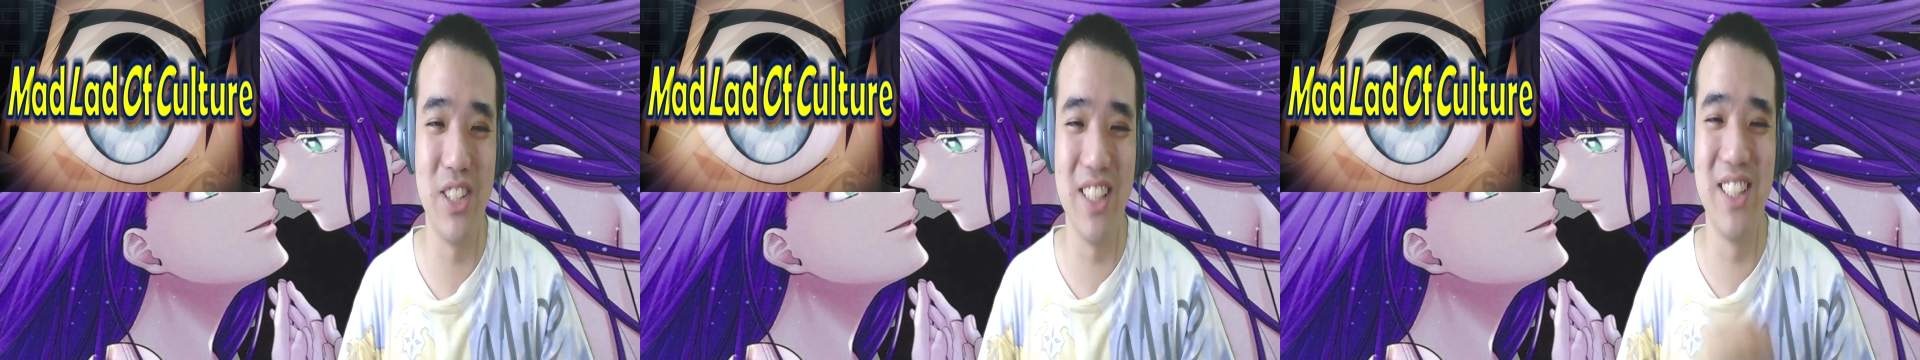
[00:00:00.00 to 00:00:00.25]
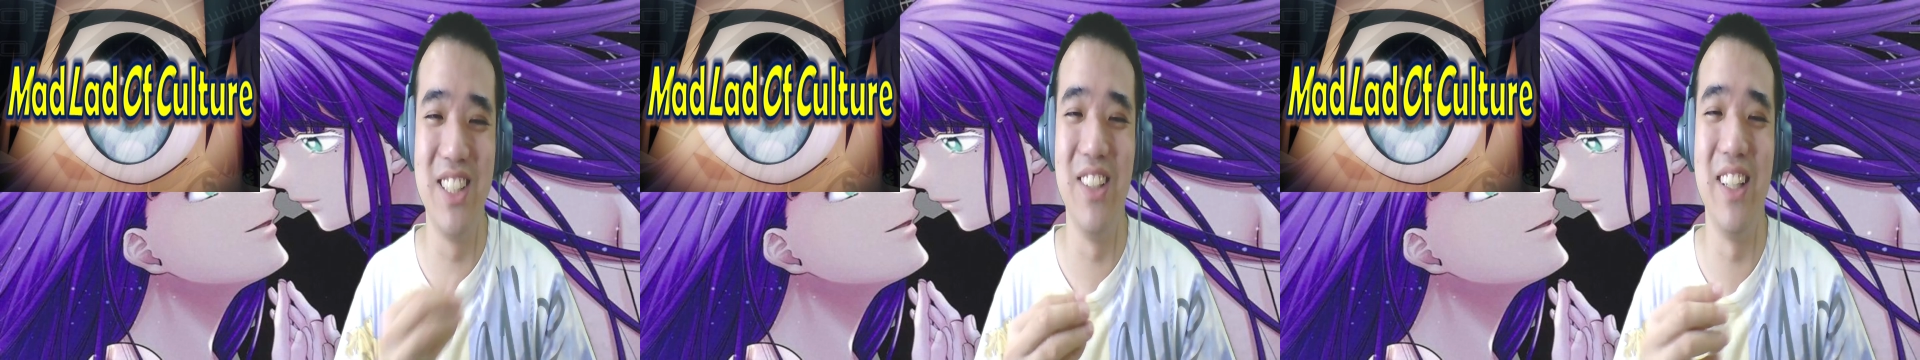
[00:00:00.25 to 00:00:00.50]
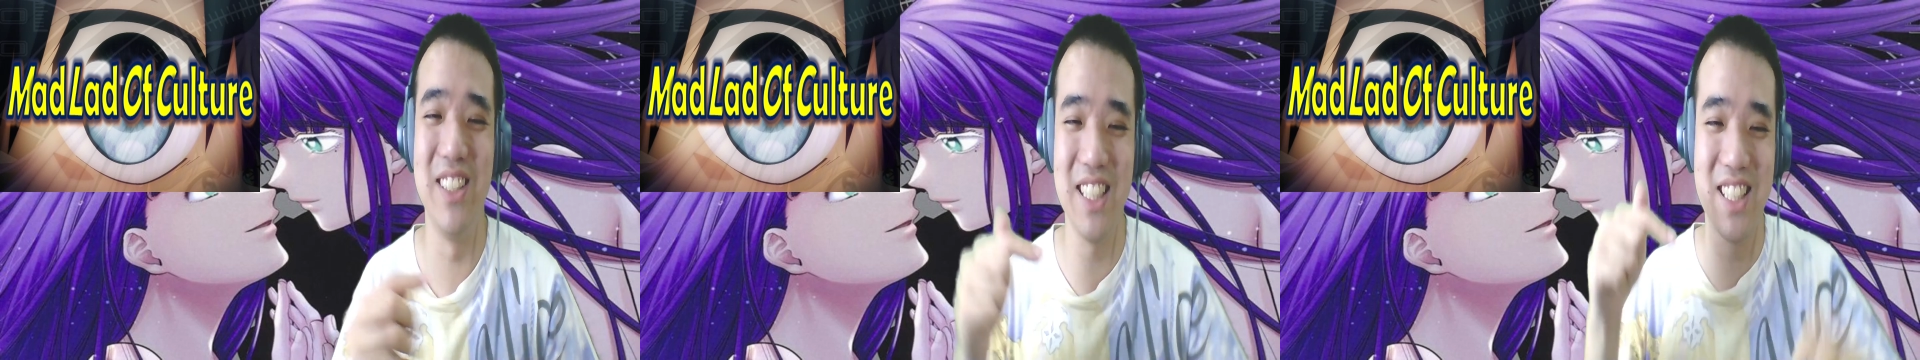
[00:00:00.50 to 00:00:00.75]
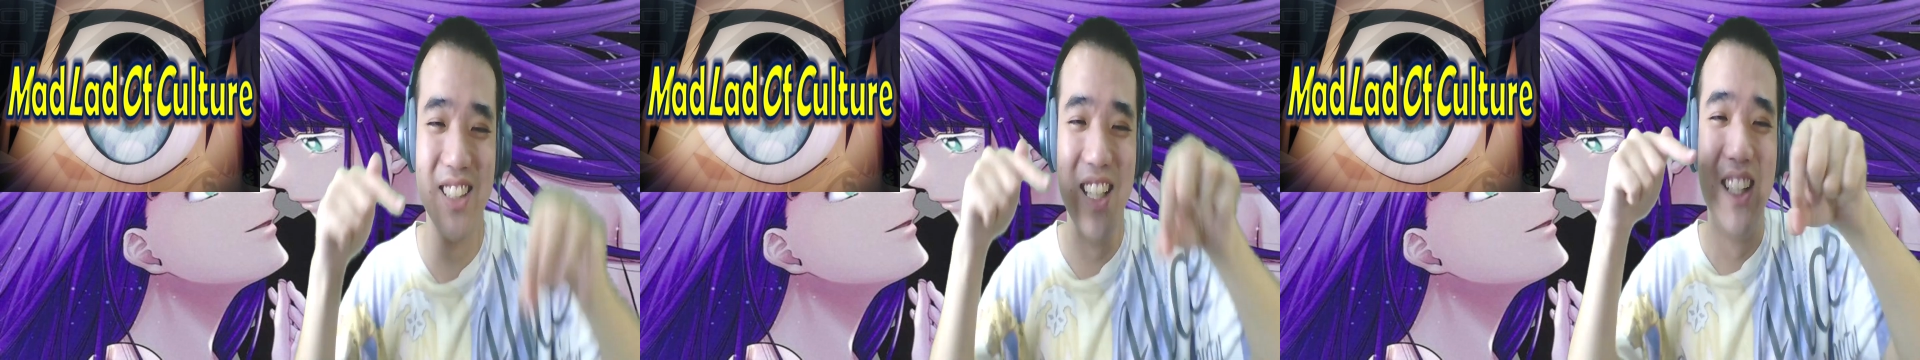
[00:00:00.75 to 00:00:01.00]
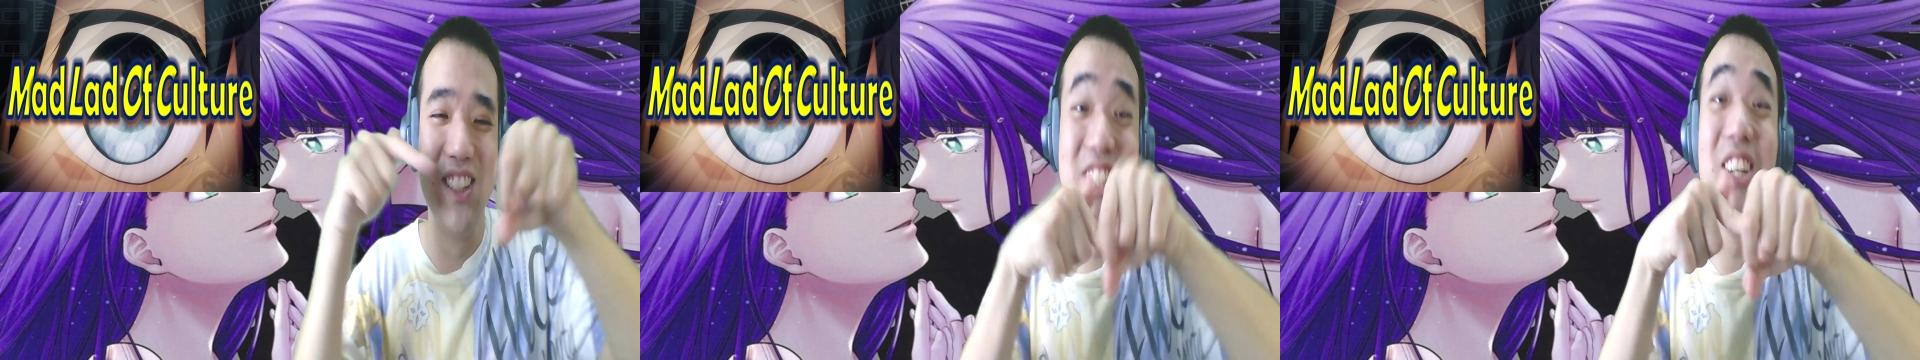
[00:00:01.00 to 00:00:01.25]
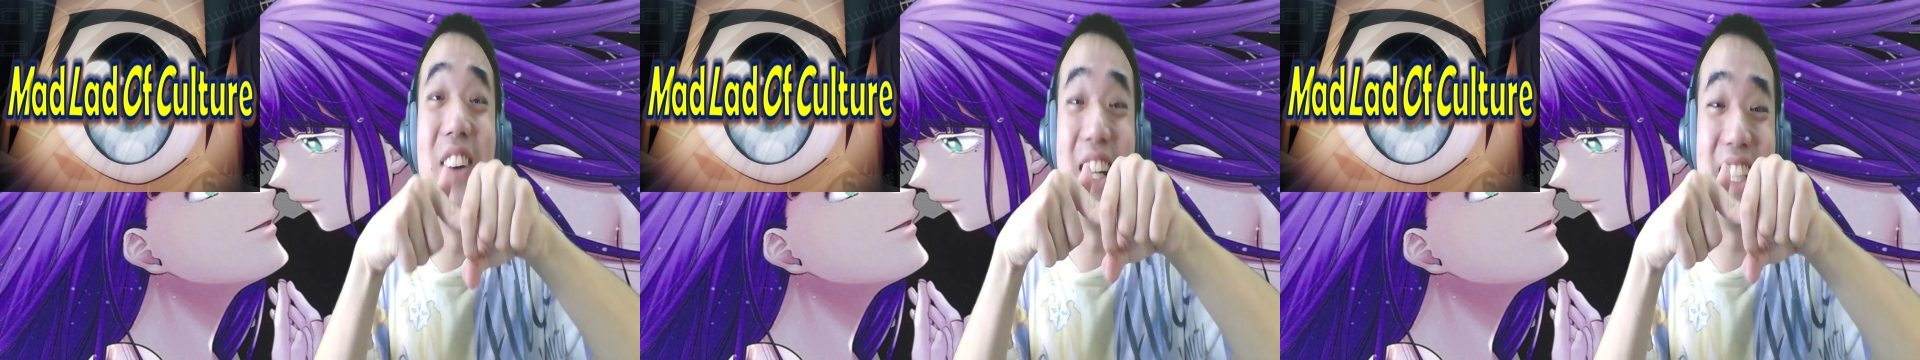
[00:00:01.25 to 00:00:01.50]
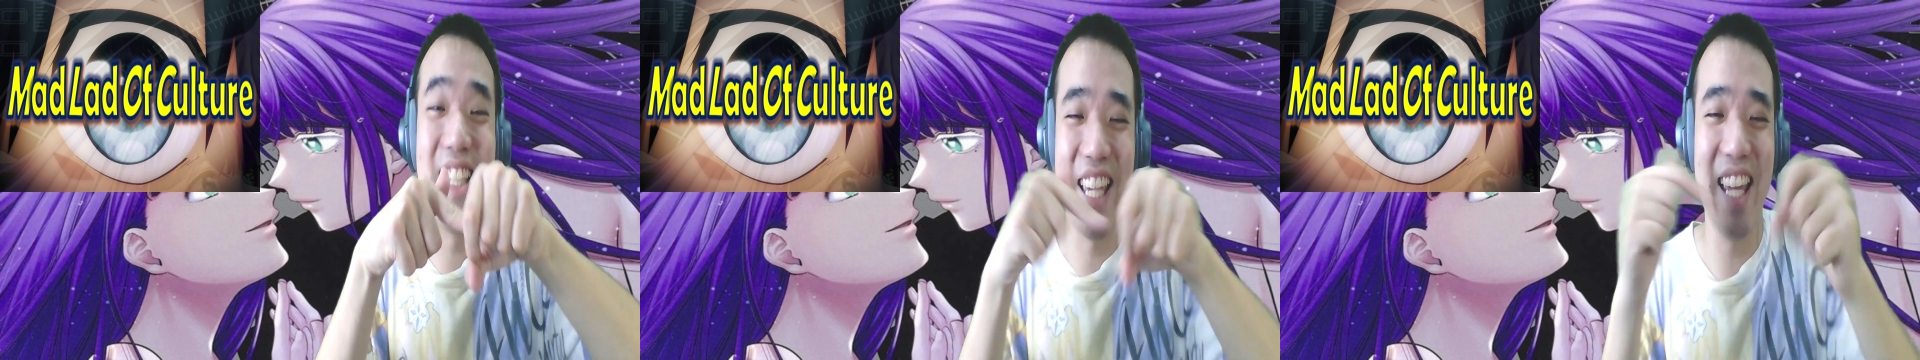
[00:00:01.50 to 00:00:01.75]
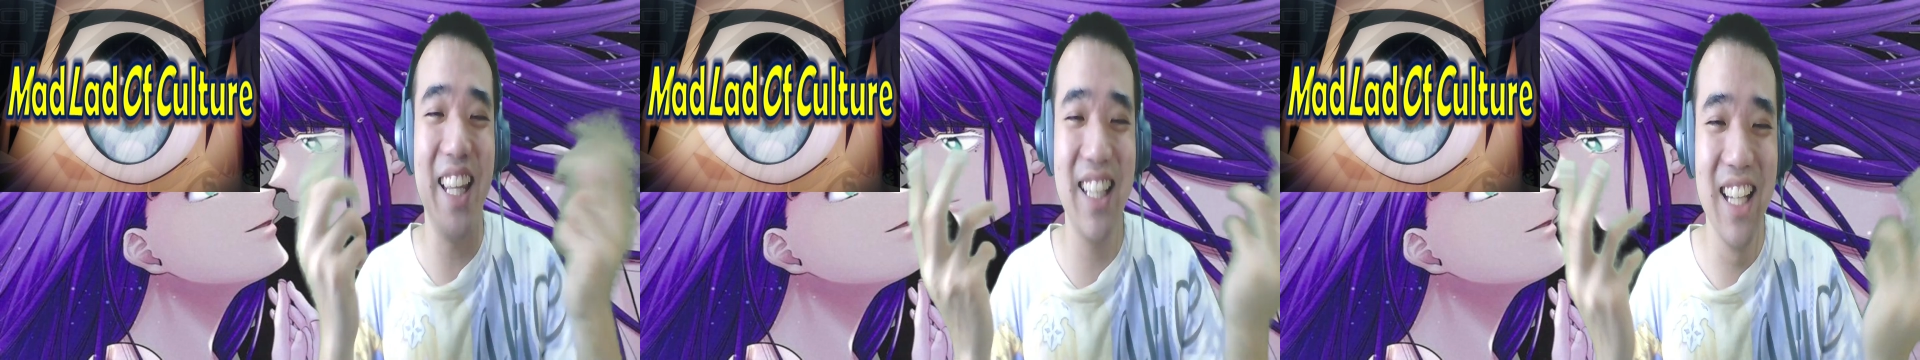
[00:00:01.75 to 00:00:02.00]
Just do it, just do it,
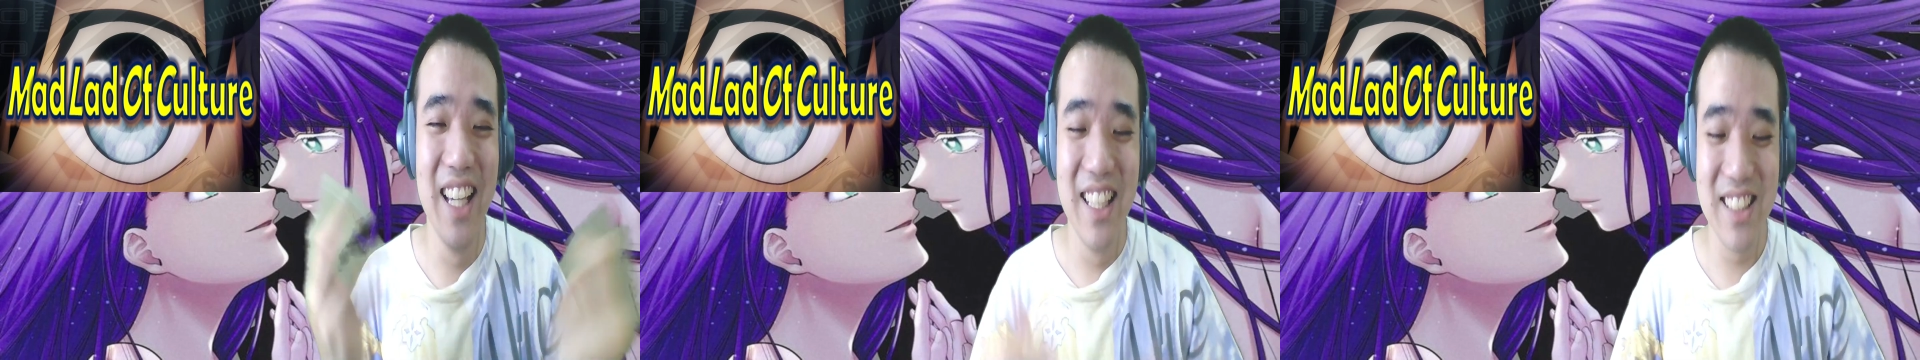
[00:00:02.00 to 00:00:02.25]
get it?